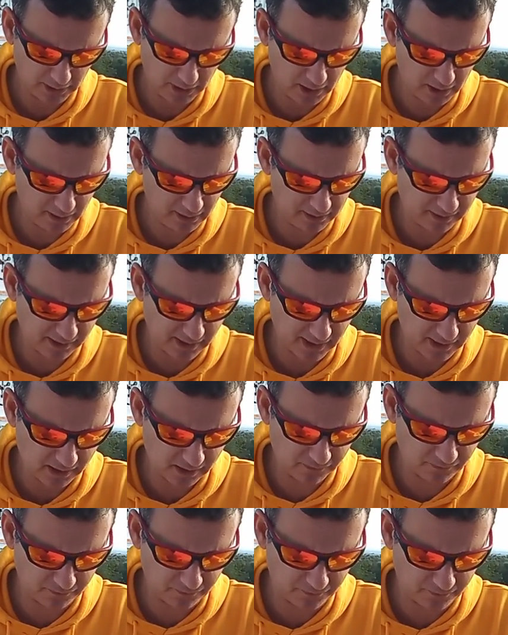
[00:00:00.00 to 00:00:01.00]
Here it says
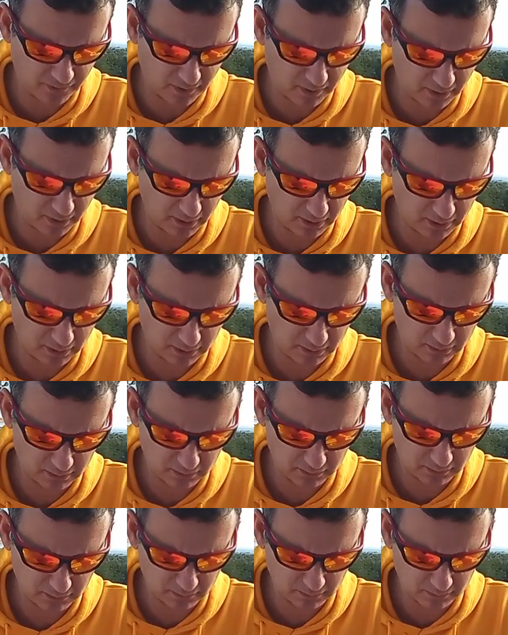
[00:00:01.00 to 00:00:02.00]
four,
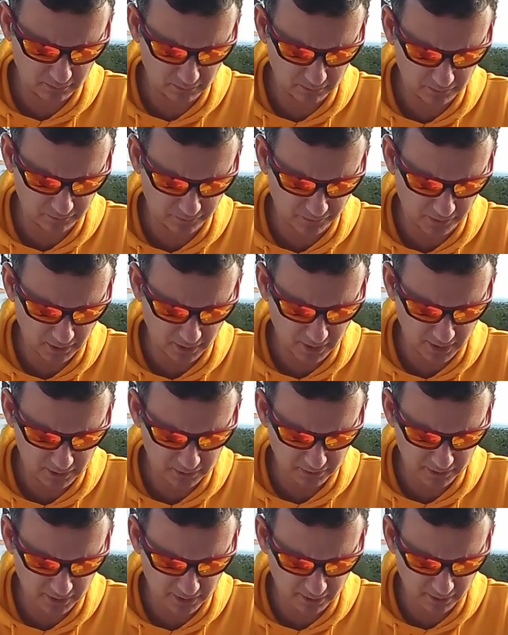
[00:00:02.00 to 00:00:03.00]
four
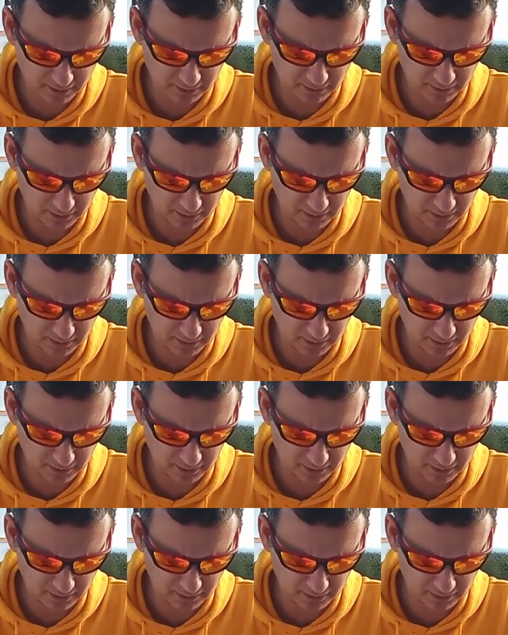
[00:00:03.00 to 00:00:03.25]
hundred